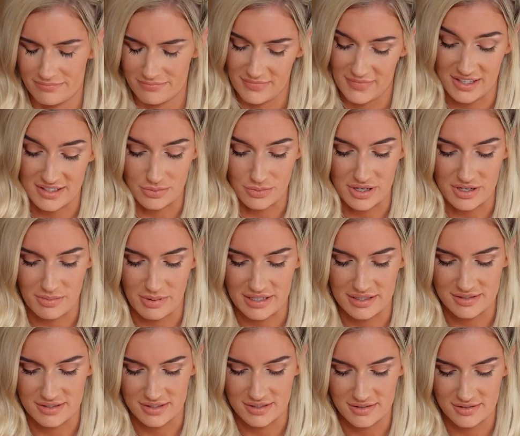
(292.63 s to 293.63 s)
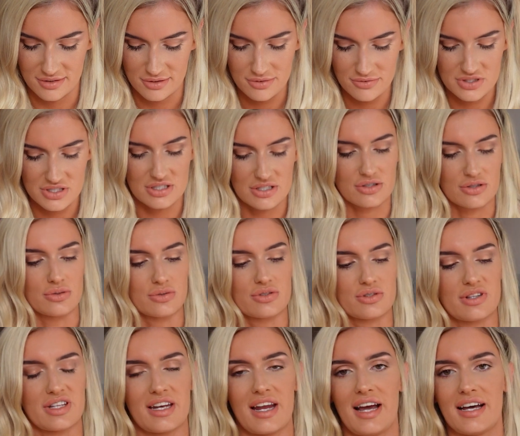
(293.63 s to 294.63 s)
That's why I debated. Oh, this is cool.
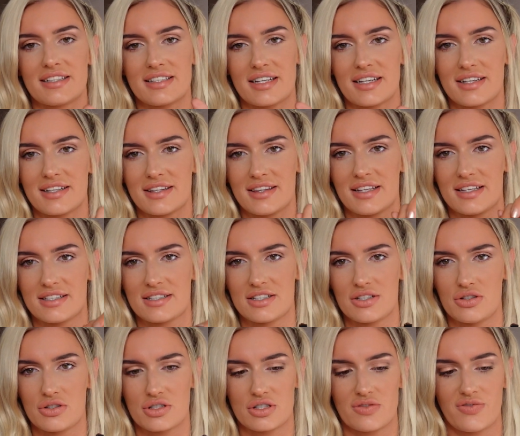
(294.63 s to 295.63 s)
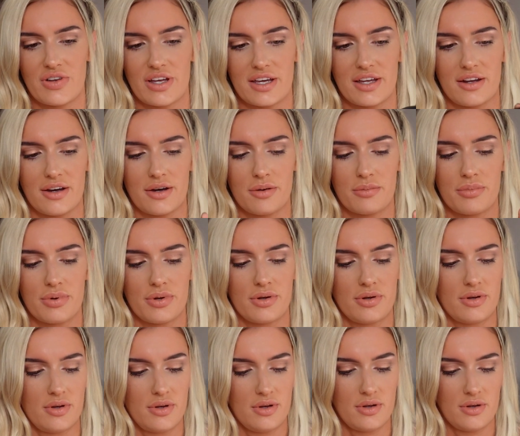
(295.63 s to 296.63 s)
So then it has like this and you just flick it up.
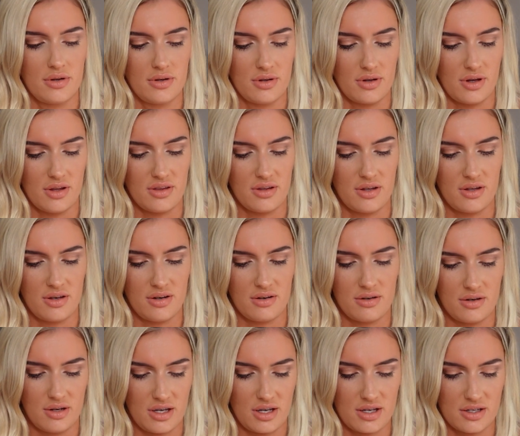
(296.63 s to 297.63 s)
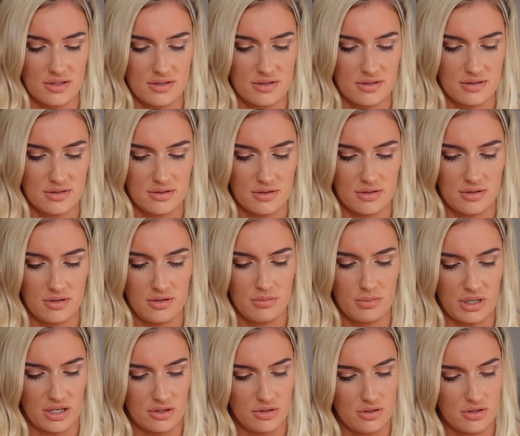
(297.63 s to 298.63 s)
And then I guess, oh
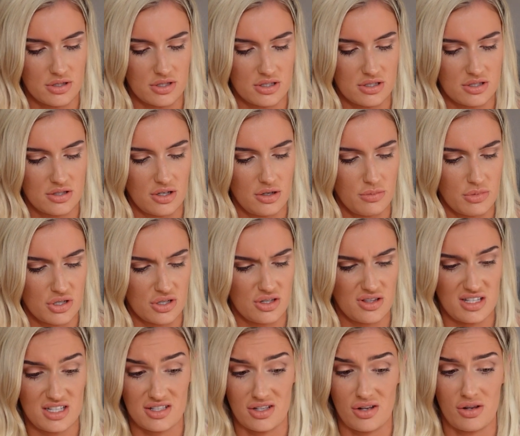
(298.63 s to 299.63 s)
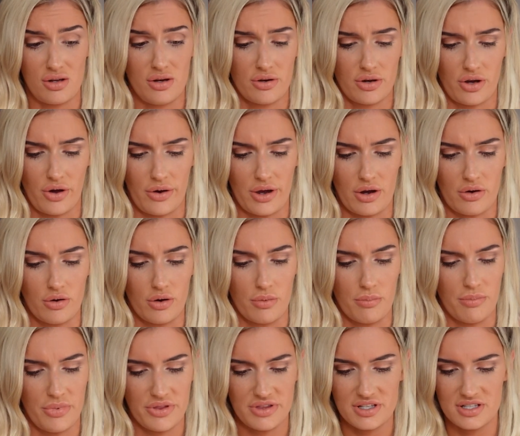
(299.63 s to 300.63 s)
my gosh, there's so much, there's a lot going
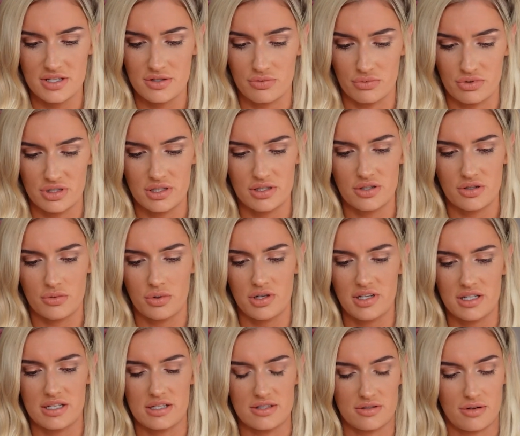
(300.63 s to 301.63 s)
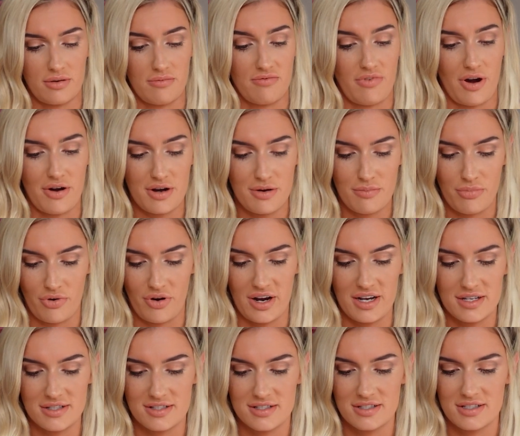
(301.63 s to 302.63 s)
on, but this is really good quality. So I'm very
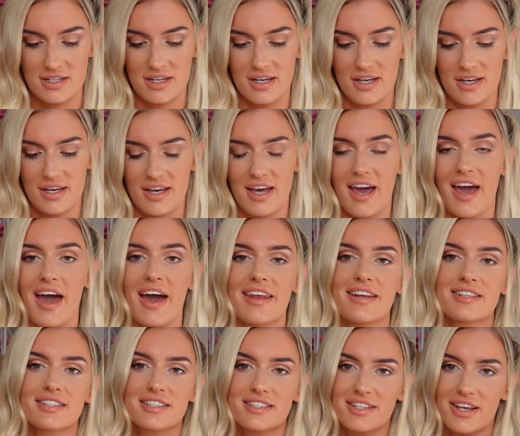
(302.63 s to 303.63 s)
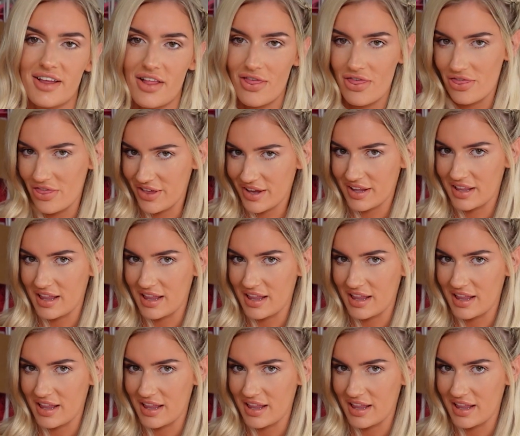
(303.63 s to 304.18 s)
impressed. And it's the